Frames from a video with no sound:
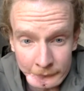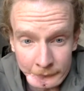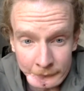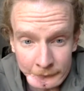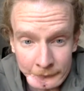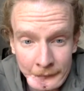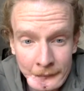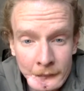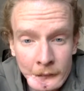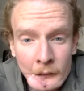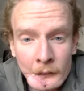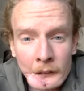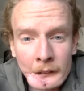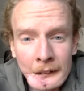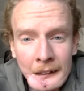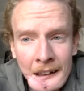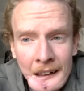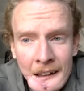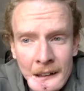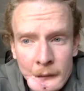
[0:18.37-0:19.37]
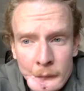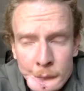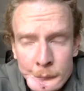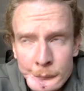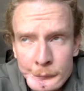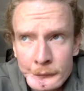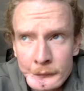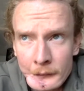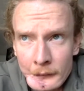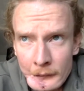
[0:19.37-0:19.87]
get on
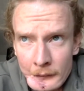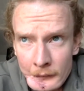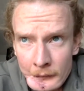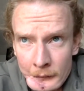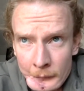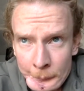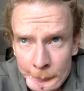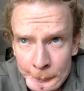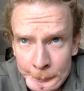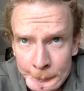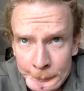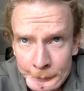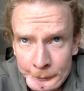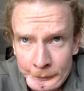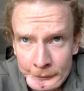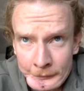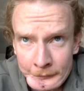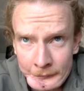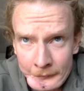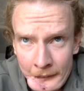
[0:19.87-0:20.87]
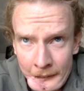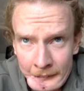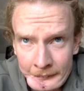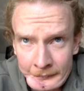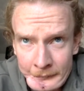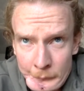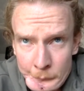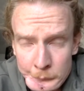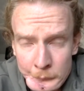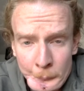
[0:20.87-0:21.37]
live at
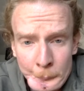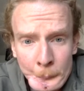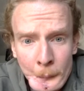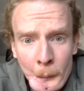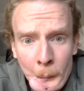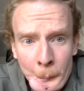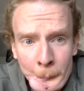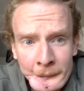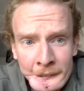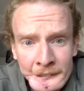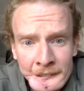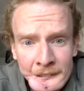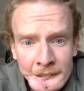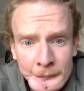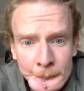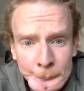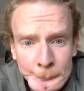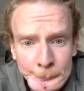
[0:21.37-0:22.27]
different moments